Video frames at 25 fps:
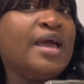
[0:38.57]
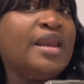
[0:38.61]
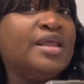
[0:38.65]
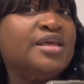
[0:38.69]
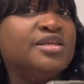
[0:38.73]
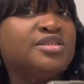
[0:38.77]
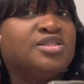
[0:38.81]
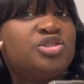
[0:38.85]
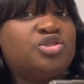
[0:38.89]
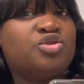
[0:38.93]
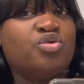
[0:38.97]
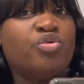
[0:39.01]

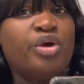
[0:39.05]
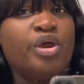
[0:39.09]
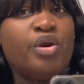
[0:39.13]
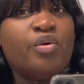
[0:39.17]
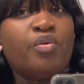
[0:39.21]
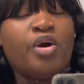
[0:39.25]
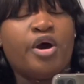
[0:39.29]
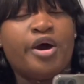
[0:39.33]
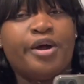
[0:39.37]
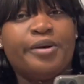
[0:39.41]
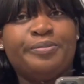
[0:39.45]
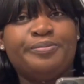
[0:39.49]
this
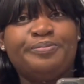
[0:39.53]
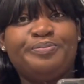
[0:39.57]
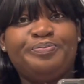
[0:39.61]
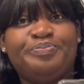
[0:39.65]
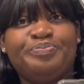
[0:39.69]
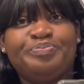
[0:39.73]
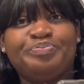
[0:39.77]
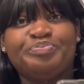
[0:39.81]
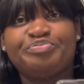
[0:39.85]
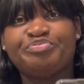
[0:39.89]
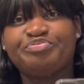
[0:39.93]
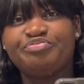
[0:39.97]
2-in-1
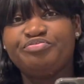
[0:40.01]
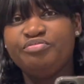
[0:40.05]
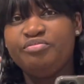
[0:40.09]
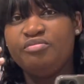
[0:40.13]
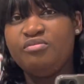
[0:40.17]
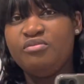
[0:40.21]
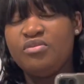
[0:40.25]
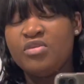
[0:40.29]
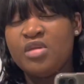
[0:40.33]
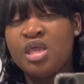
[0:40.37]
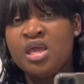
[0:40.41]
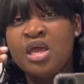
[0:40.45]

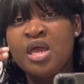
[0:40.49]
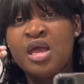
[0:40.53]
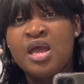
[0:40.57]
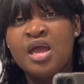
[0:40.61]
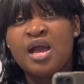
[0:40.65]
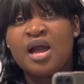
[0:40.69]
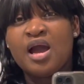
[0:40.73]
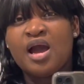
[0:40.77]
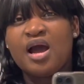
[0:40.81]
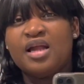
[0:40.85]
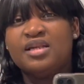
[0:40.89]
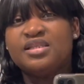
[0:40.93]

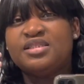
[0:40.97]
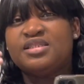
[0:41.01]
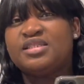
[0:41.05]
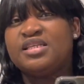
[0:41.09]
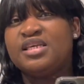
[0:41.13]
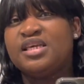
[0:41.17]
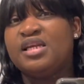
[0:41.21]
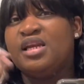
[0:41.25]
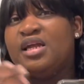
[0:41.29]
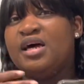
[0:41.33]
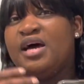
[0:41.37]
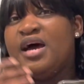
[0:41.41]

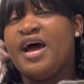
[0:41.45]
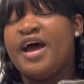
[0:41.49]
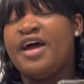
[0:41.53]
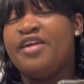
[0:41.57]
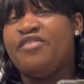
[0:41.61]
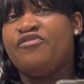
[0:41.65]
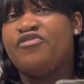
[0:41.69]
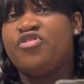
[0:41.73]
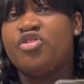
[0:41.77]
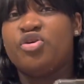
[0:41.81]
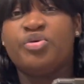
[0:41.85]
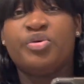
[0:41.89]
concealer
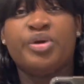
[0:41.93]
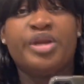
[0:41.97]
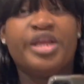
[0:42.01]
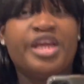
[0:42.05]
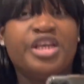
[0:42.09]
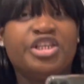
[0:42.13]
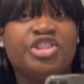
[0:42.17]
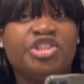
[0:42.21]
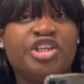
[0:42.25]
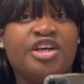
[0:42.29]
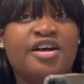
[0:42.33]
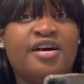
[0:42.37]
and
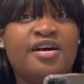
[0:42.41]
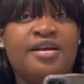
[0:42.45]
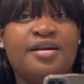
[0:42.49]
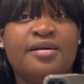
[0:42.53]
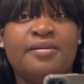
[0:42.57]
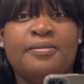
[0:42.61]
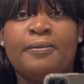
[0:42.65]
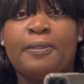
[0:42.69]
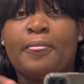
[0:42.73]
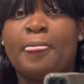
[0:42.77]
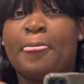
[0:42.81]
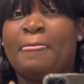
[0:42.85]
foundation.
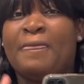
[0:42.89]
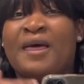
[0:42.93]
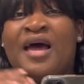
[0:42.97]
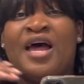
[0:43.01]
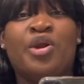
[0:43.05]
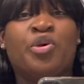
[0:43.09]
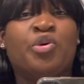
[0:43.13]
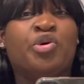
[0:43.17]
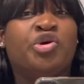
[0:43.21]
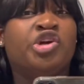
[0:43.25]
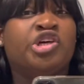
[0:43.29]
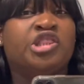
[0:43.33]
I
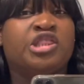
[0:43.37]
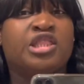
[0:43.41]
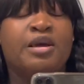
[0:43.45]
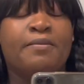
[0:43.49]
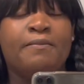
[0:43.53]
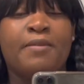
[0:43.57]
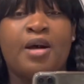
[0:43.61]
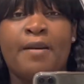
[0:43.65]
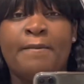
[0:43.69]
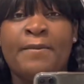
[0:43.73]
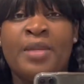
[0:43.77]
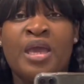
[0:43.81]
know nothing
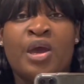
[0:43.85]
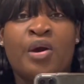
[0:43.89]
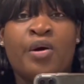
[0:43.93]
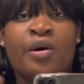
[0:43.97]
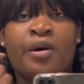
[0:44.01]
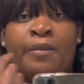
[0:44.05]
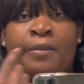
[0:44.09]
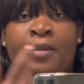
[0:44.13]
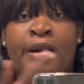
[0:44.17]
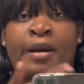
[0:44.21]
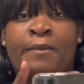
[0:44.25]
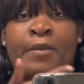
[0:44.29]
about
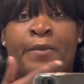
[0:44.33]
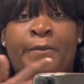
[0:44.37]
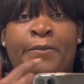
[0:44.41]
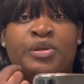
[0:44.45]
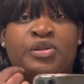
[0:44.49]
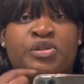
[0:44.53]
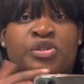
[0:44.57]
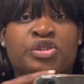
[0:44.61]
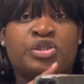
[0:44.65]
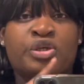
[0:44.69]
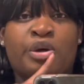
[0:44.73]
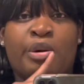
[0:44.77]
makeup. I'm gonna
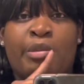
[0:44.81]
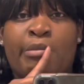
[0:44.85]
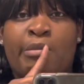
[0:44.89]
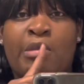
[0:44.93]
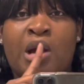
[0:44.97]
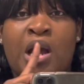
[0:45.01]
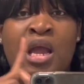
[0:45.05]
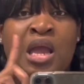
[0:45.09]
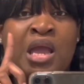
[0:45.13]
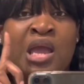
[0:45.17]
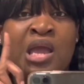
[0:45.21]
put some